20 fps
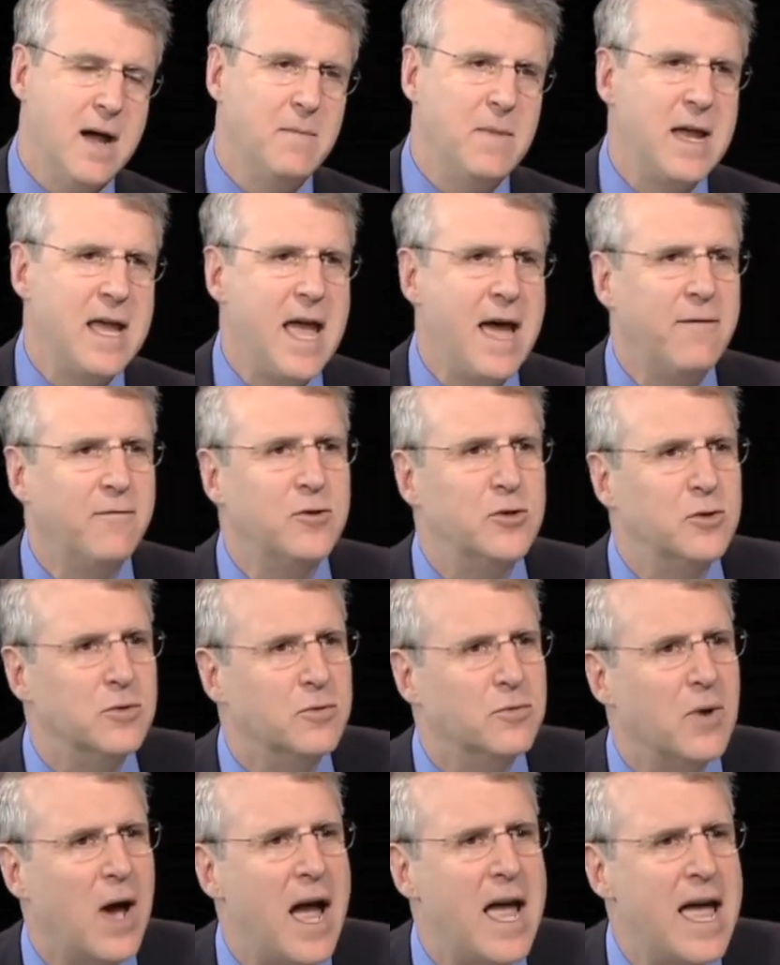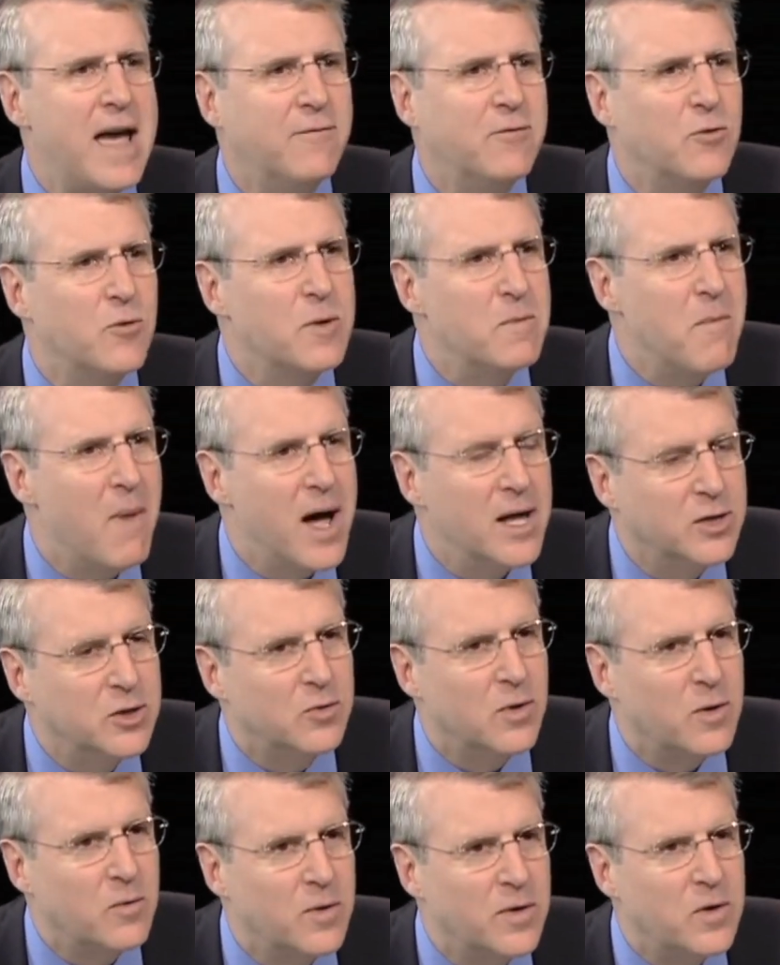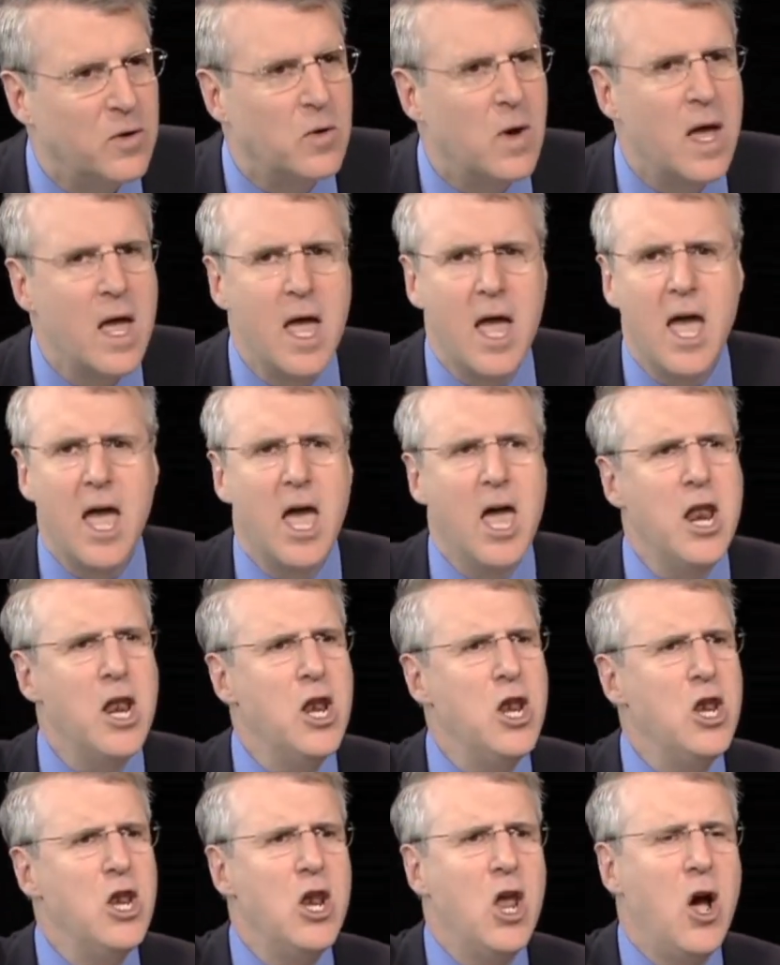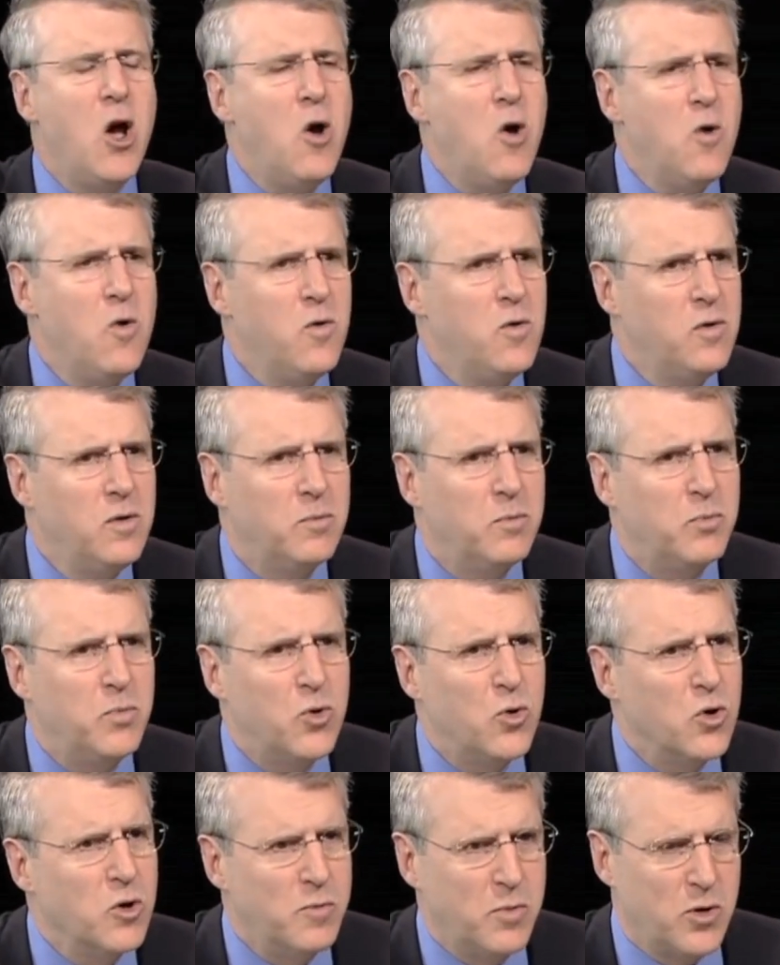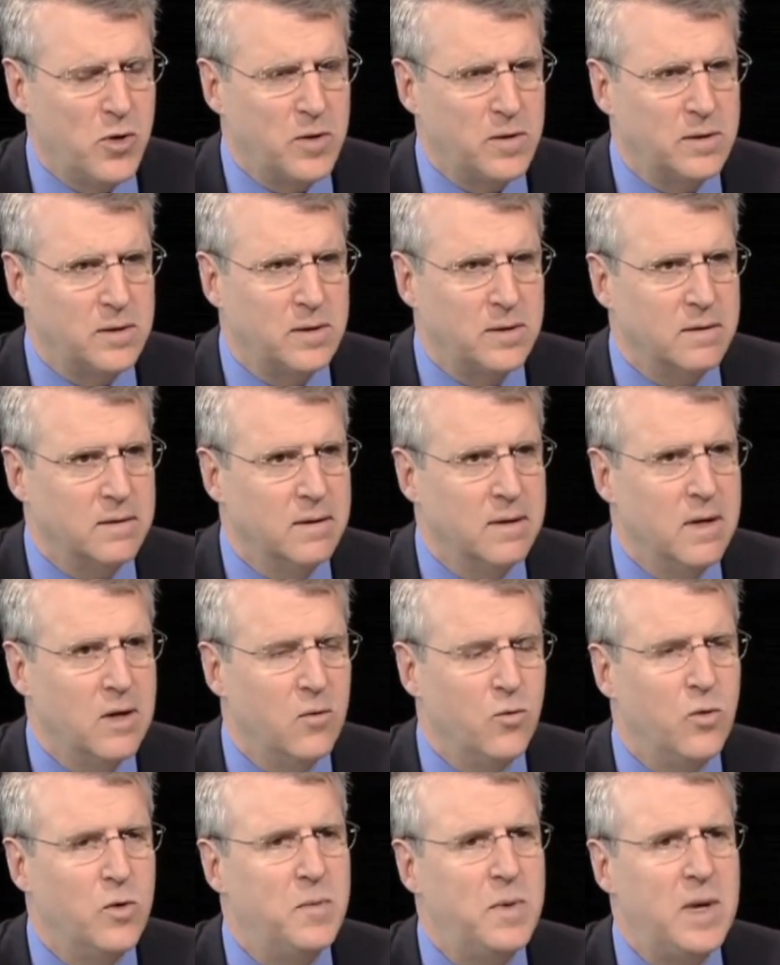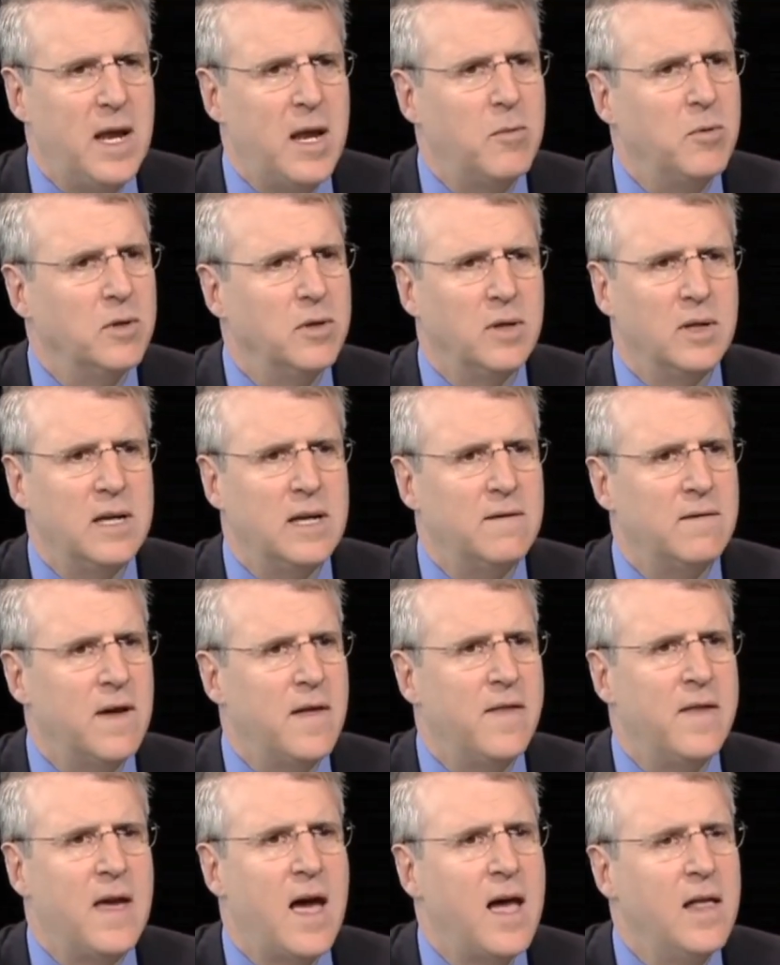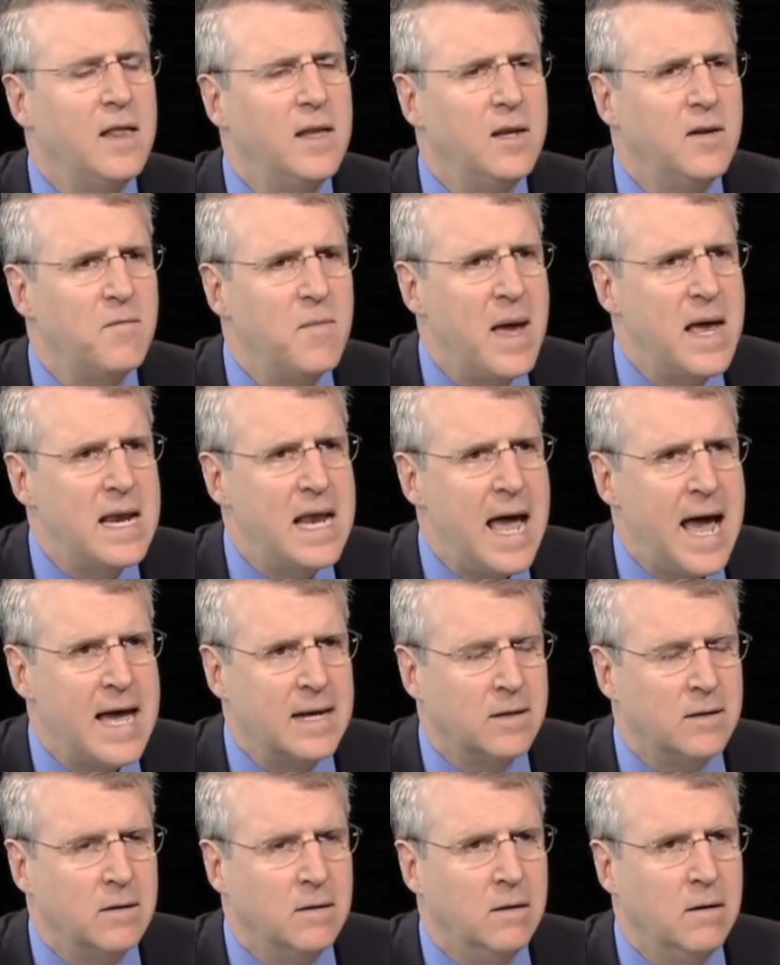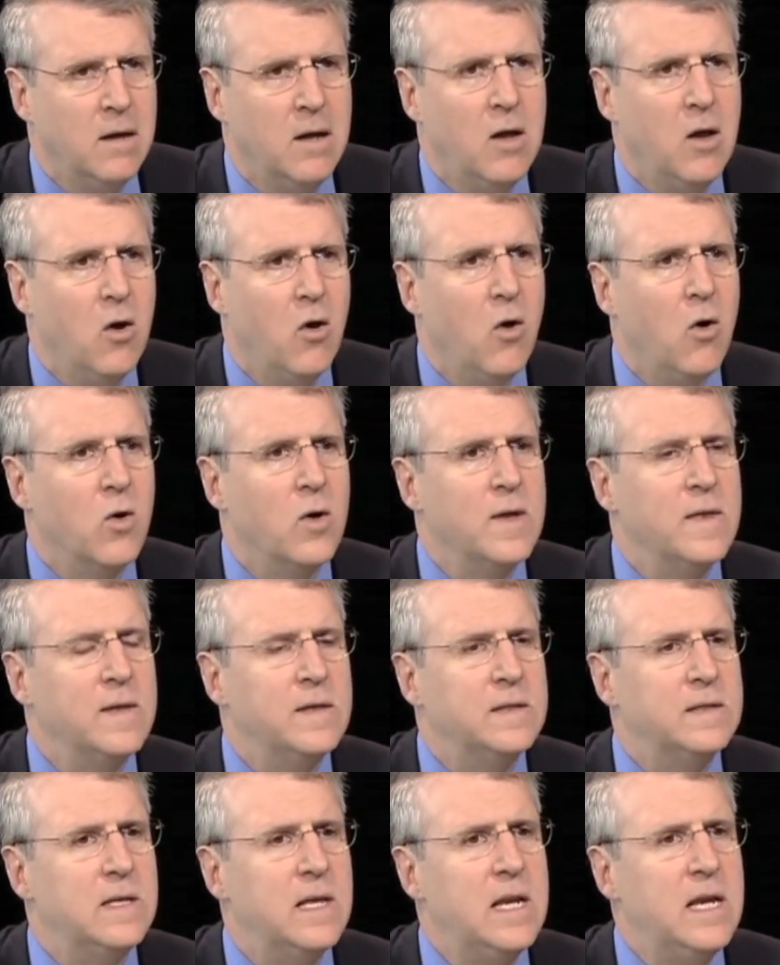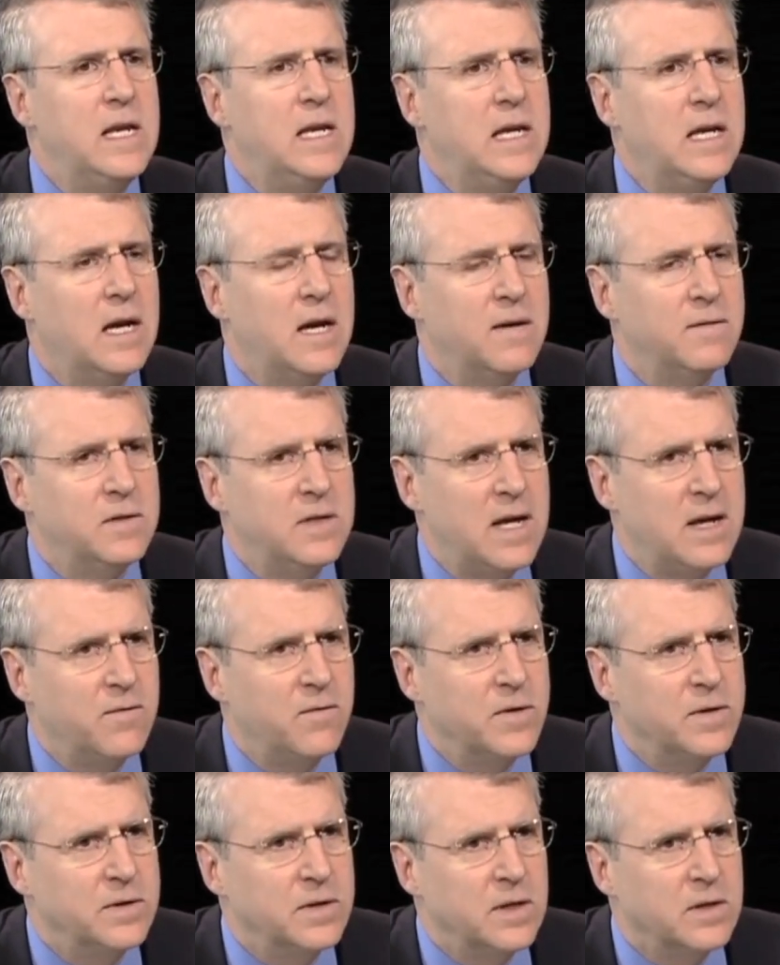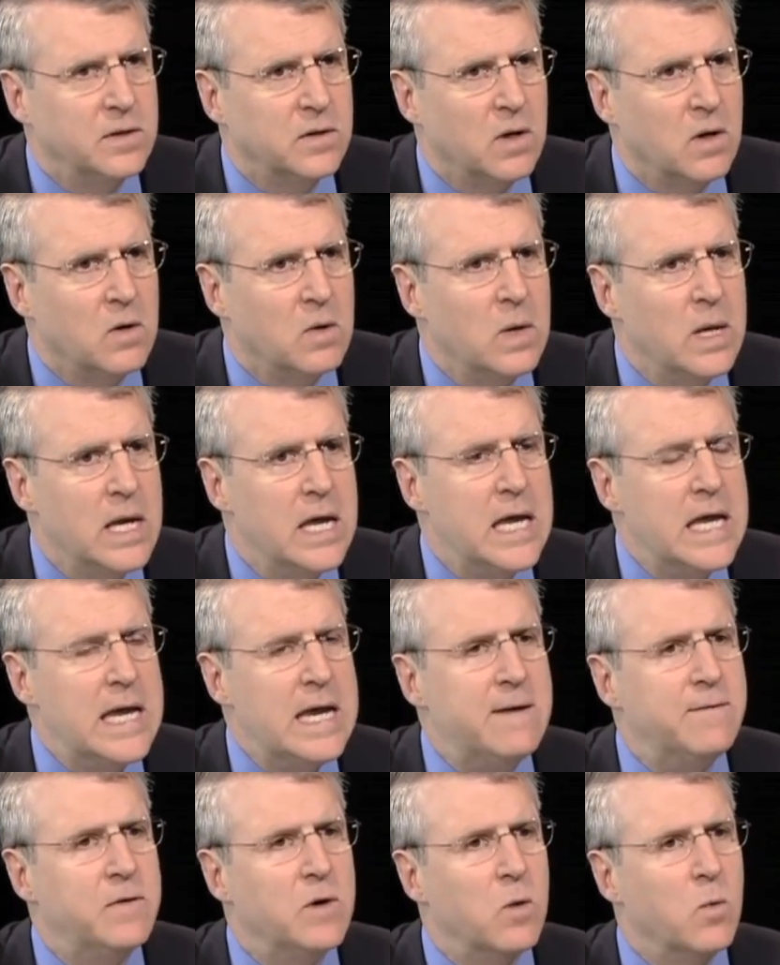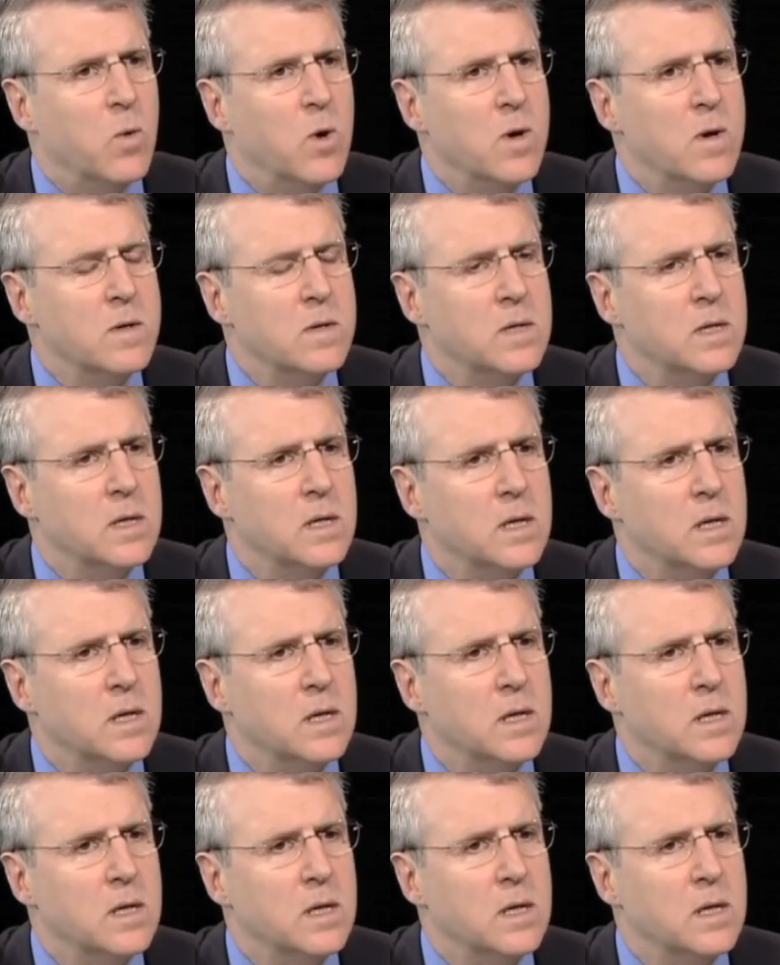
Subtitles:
I have to remonstrate with you. No poor person would be able to live on the island of Manhattan or in the city of San Francisco if there weren't